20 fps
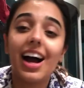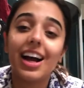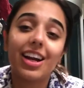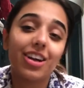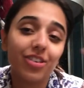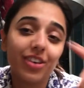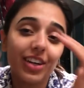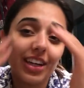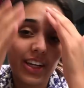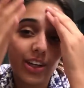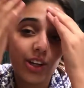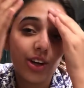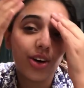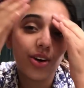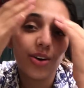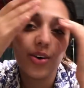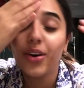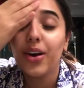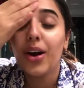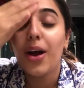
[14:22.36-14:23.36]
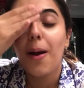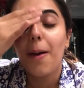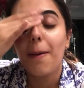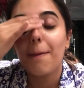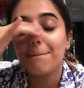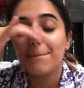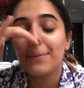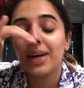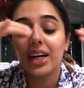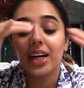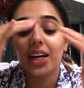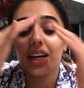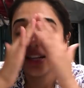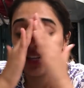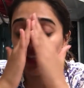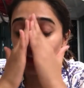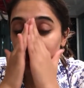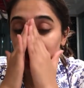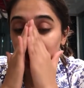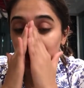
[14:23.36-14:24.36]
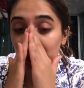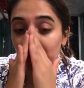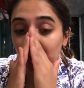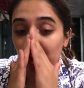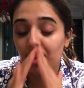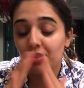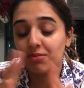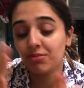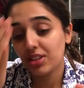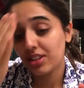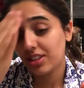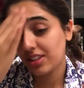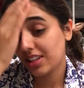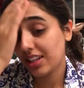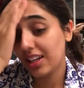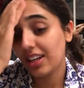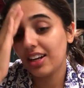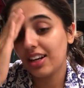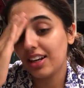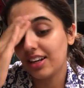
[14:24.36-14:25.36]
don't really know, but I'm just gonna